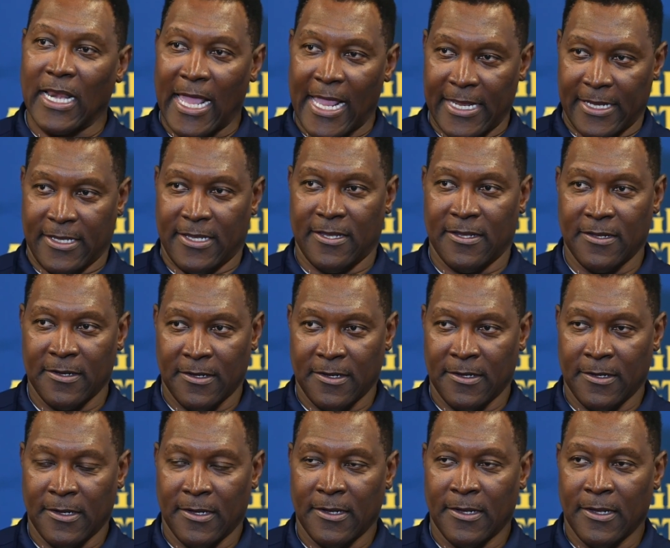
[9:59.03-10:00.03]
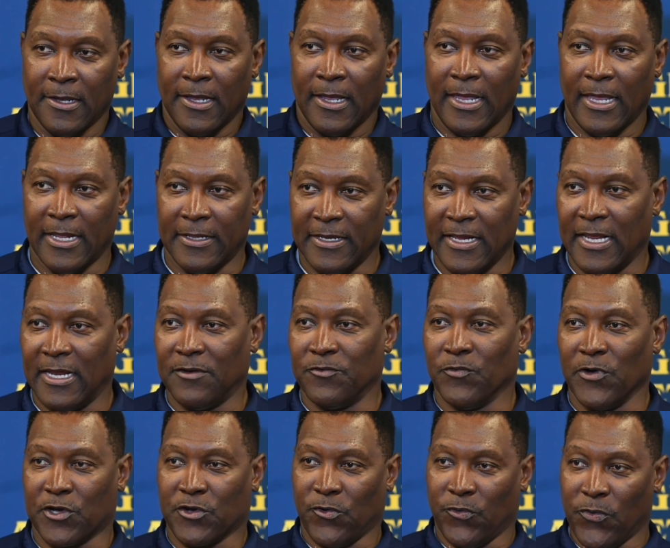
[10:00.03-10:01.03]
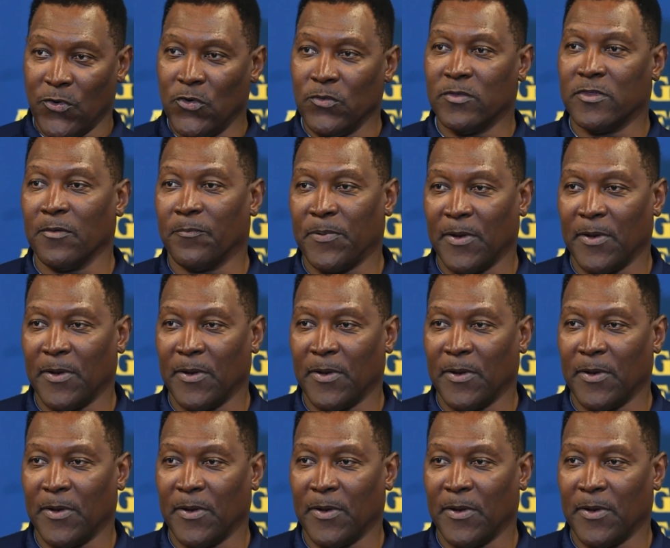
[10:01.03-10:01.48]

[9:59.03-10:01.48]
like and then recruit the